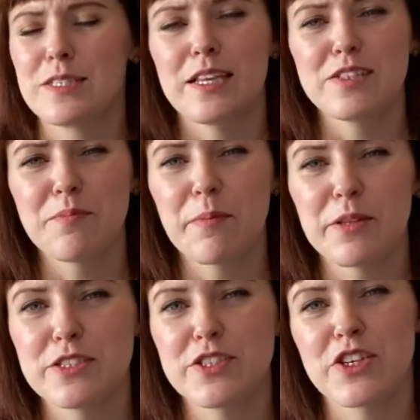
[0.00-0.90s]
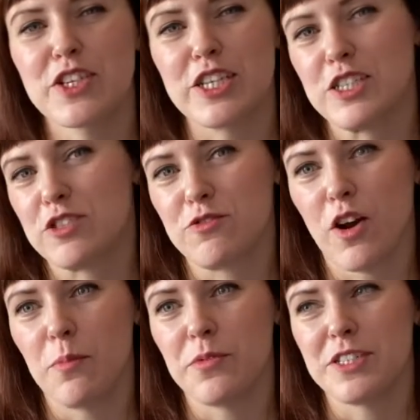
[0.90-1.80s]
Some people associate
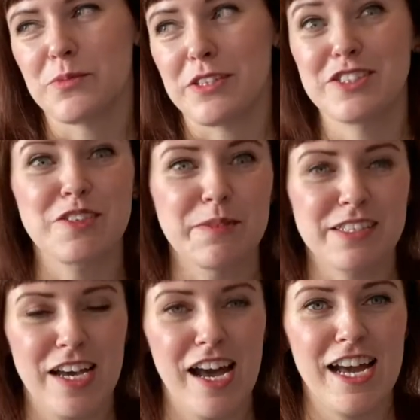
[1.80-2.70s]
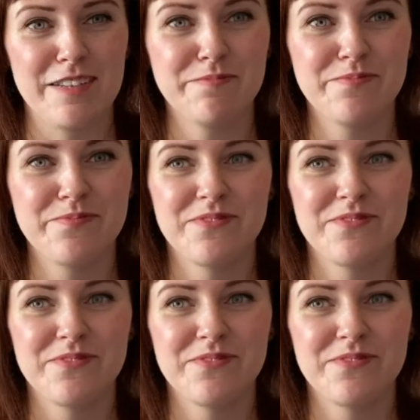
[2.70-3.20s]
strawberries with summertime,